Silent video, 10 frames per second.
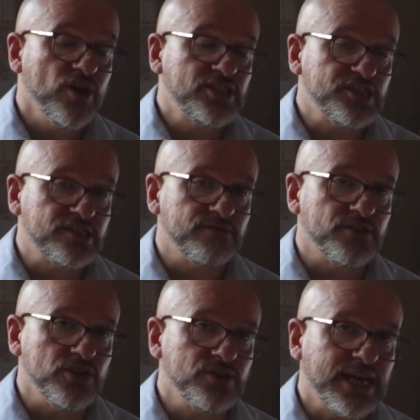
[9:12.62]
register for
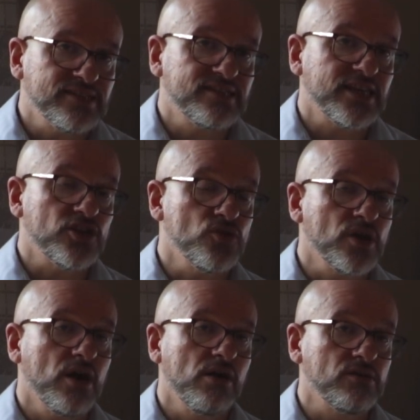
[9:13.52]
UCAS, I say you
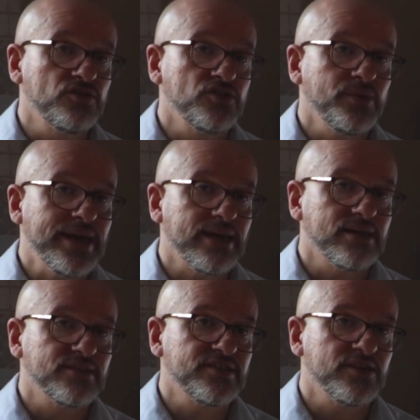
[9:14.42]
can't do it
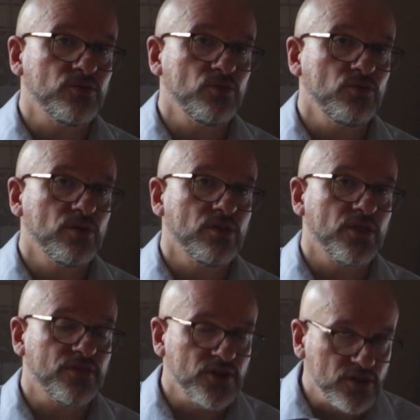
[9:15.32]
until
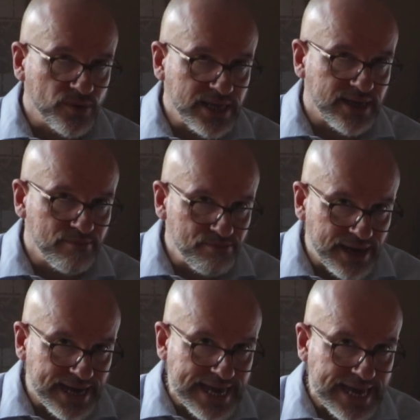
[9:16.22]
the 3rd week in
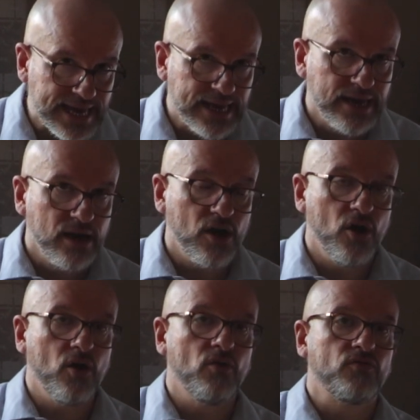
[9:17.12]
May
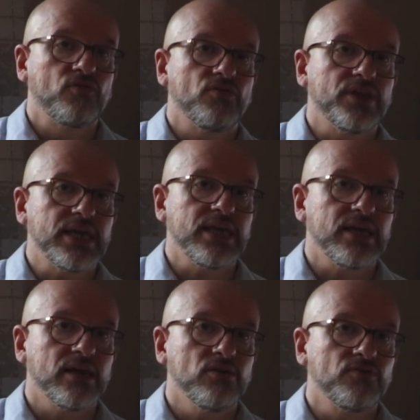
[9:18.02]
of
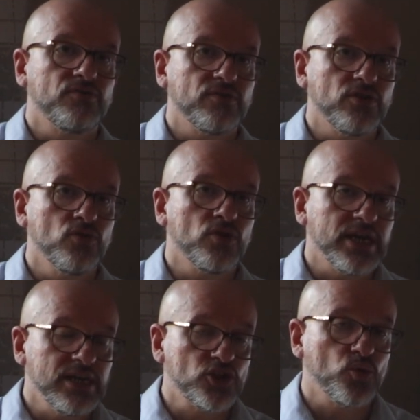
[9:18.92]
your
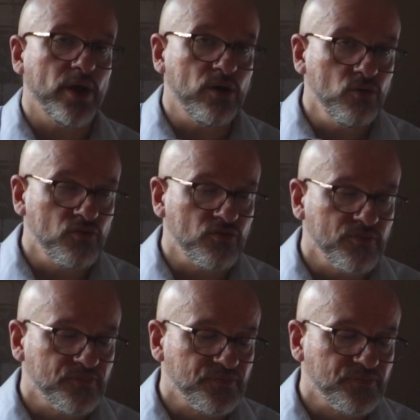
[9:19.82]
Year 12.